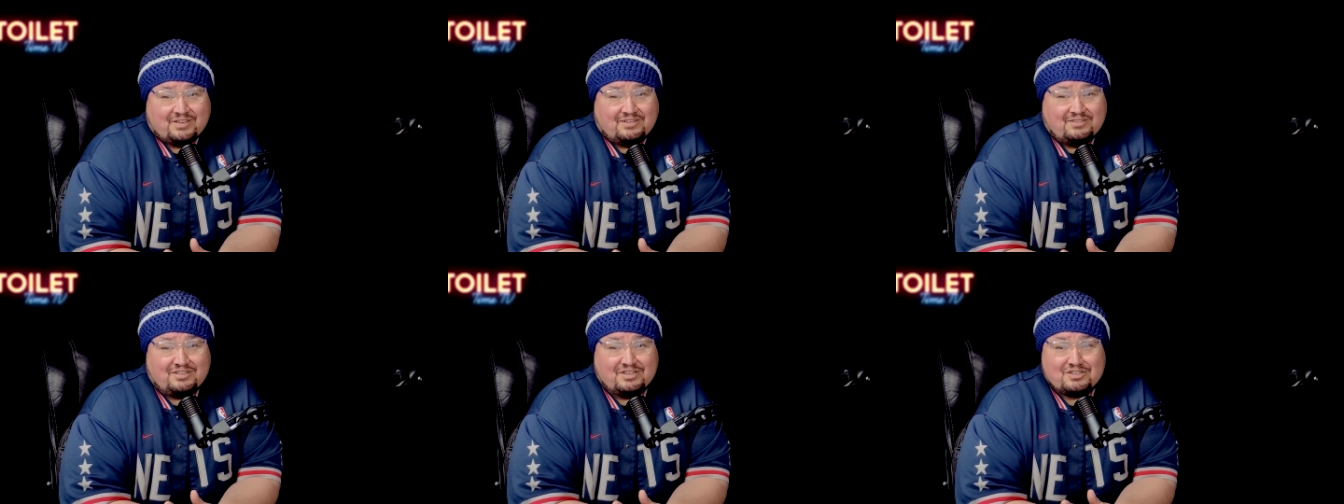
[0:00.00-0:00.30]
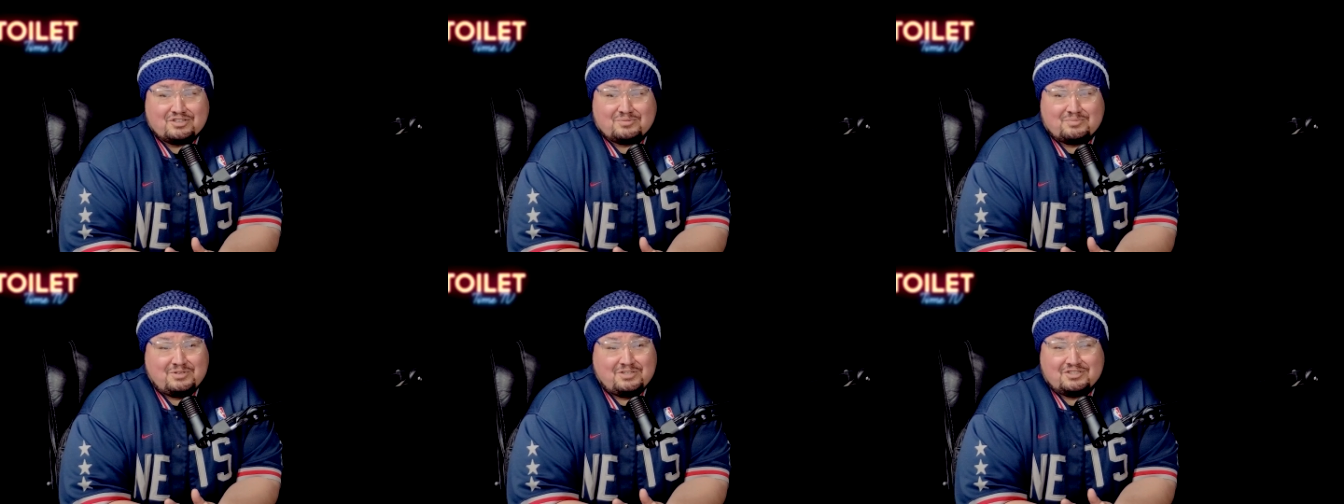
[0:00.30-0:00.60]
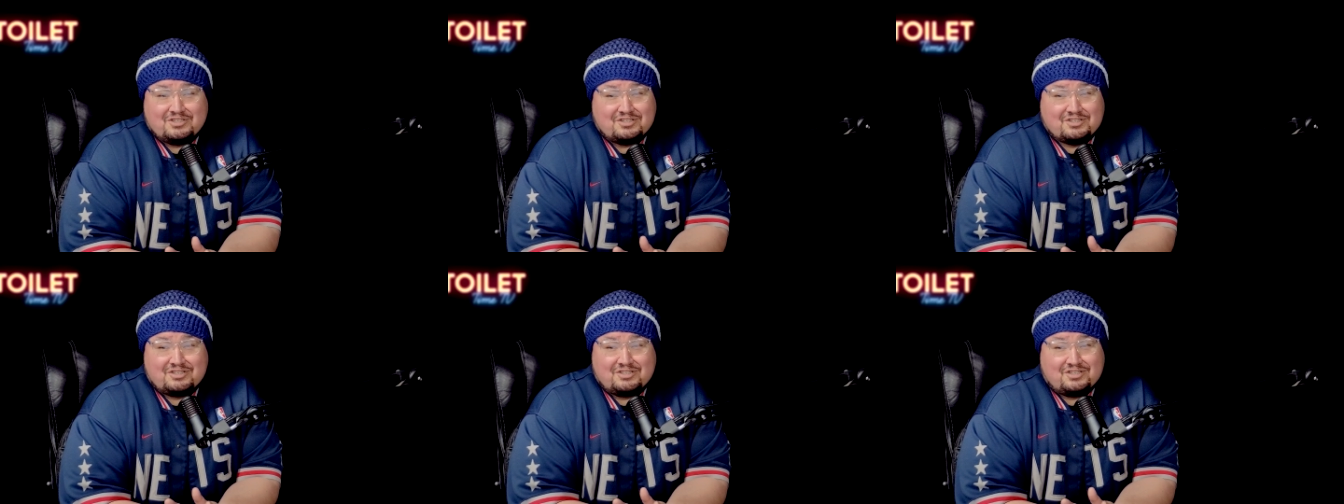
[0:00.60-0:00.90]
this
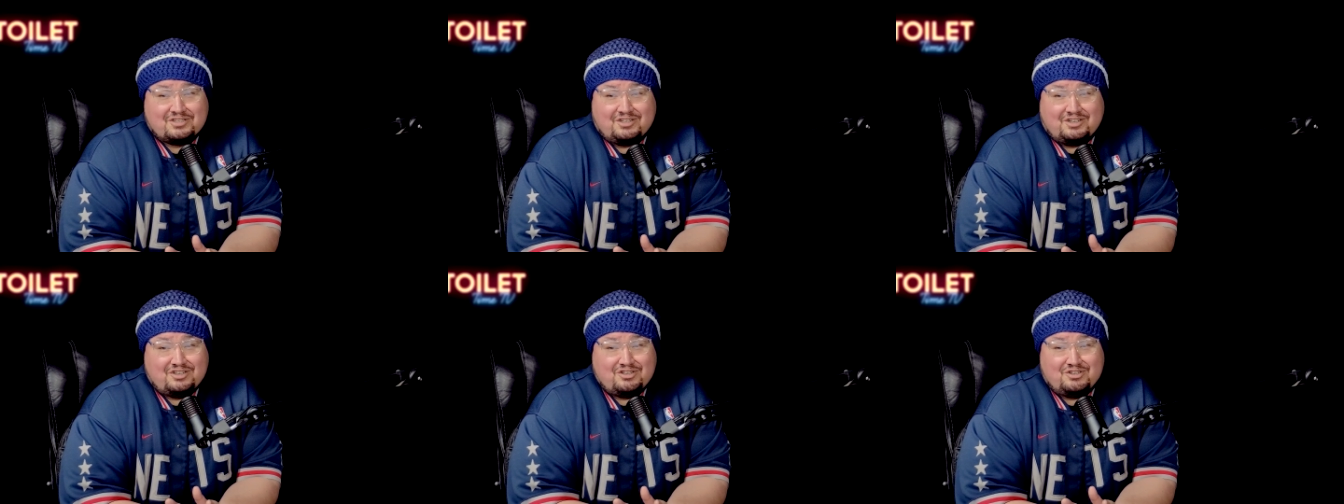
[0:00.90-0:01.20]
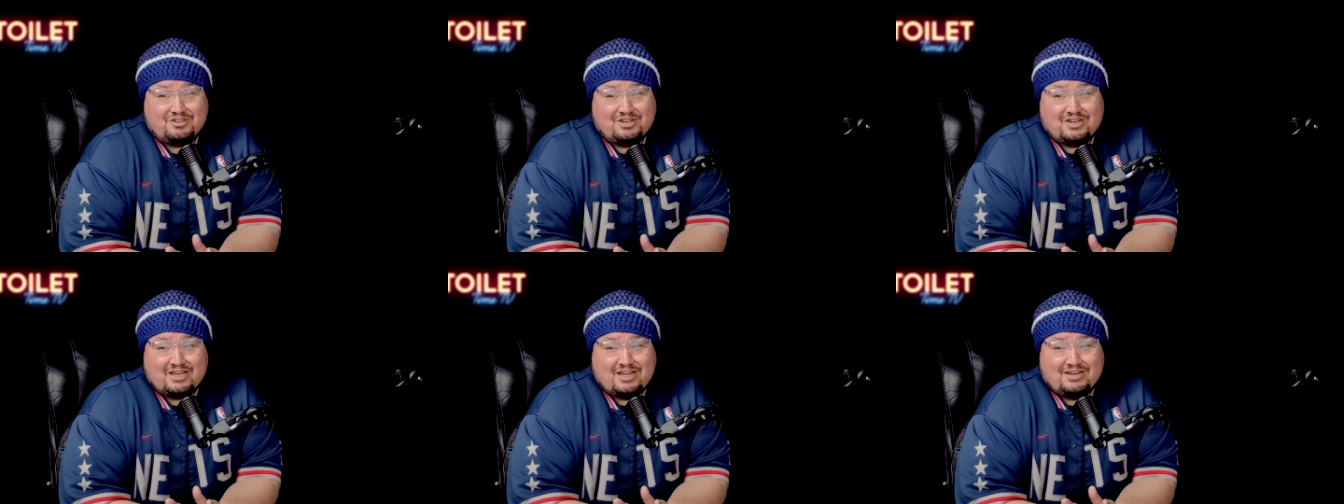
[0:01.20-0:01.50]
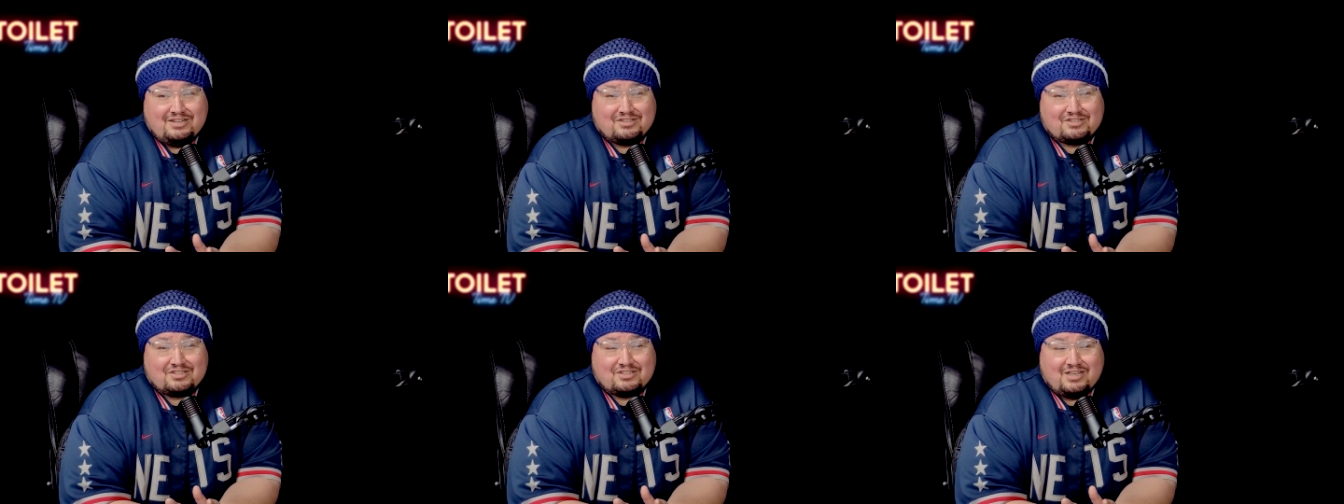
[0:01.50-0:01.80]
means this isn't a
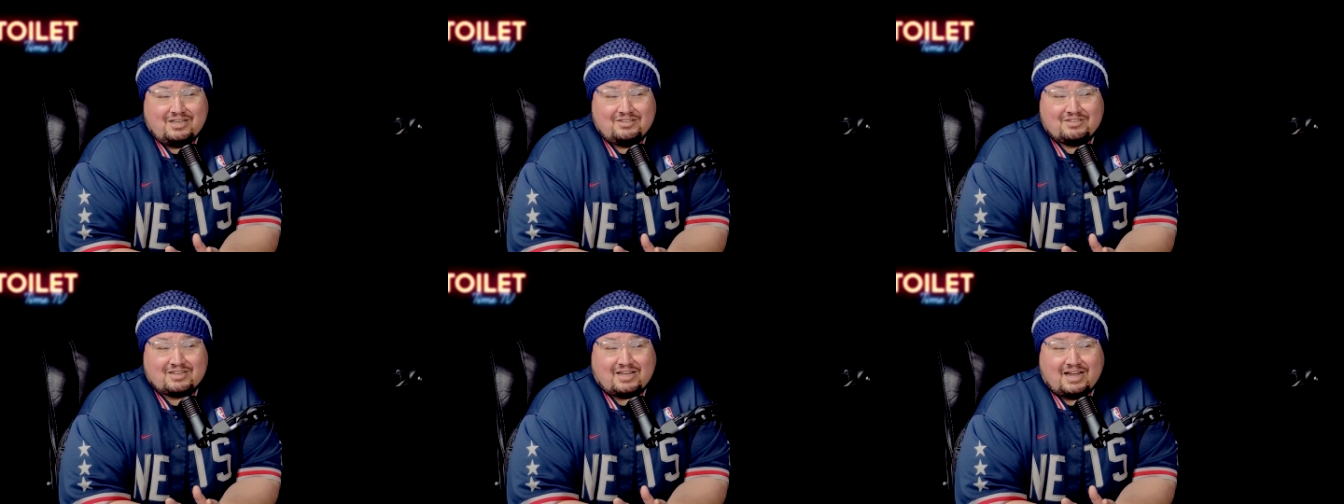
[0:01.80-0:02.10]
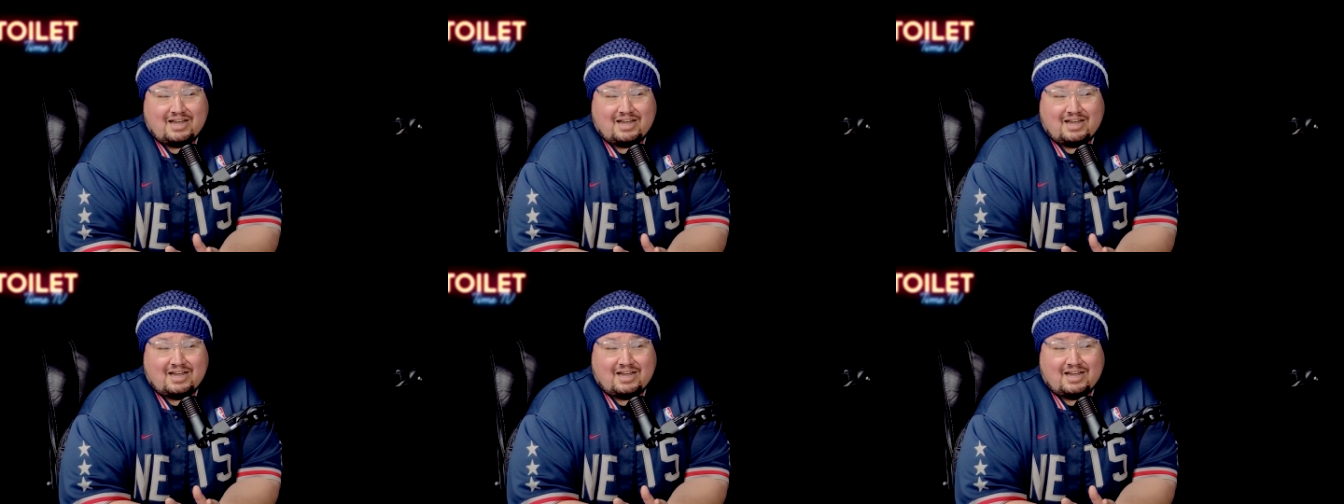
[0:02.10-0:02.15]
United States